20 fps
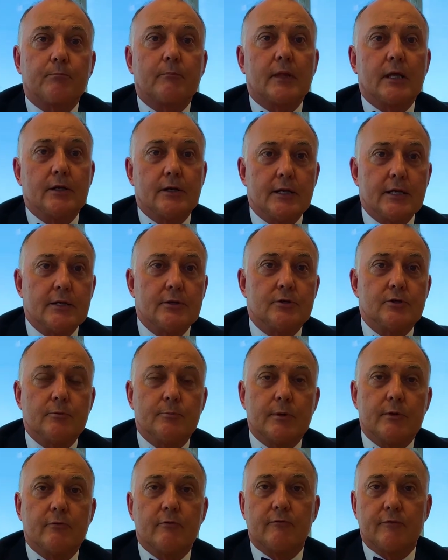need to
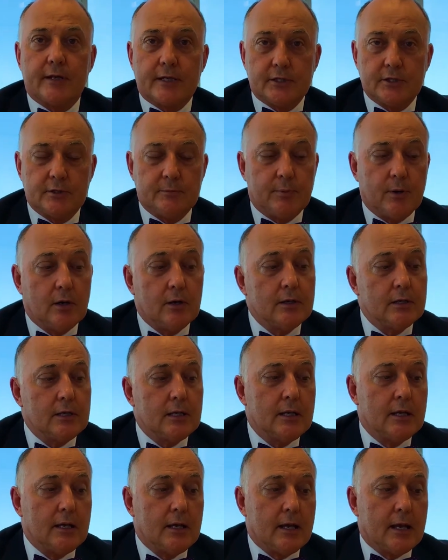be reflected upon
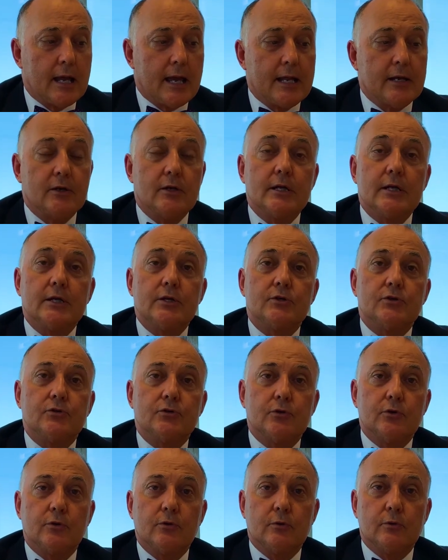and need
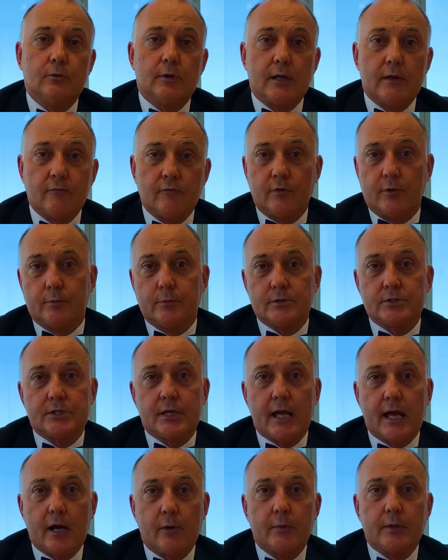to influence
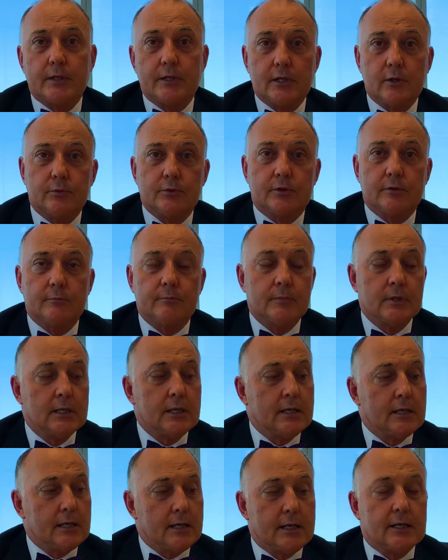how we deal with them
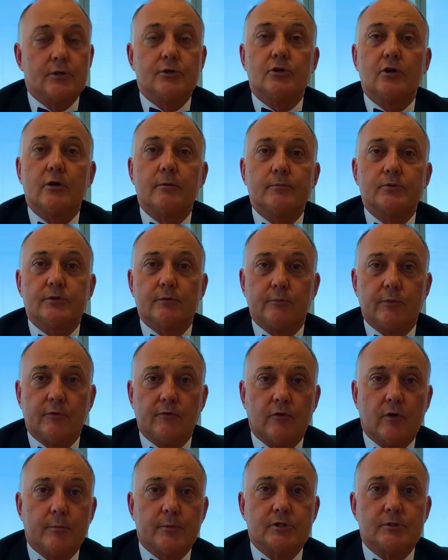in terms of
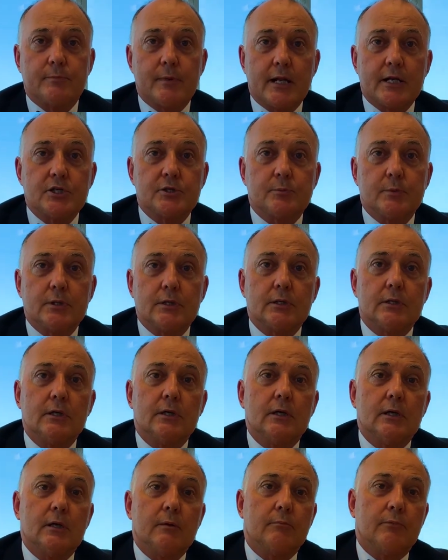performance management,
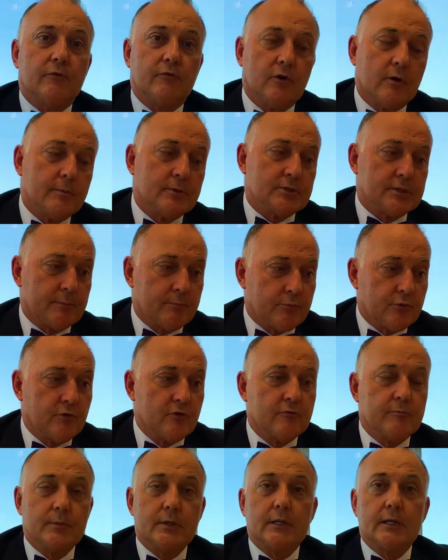performance
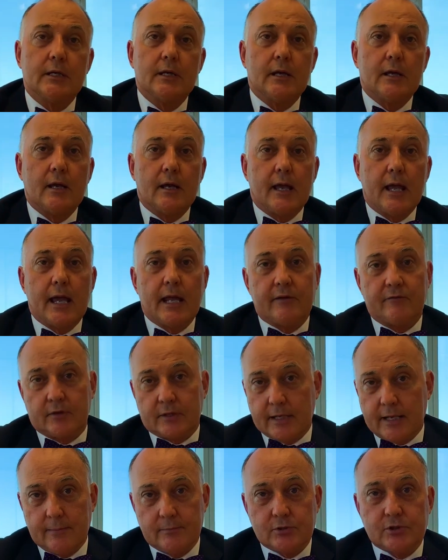improvement, and if it
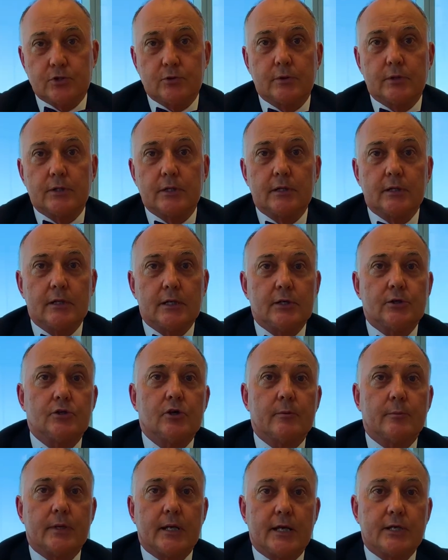comes to it, in
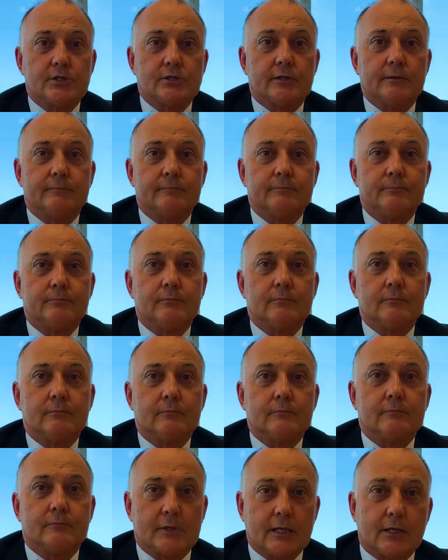termination.
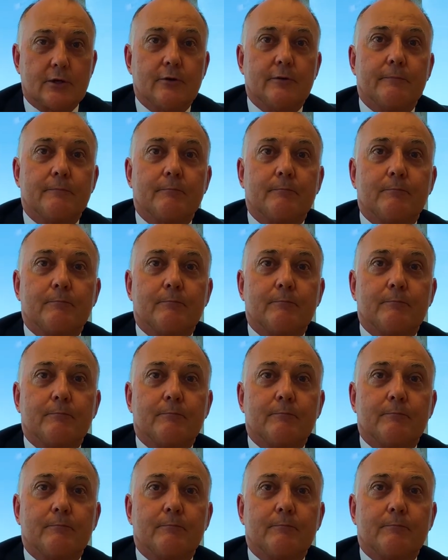Thank you.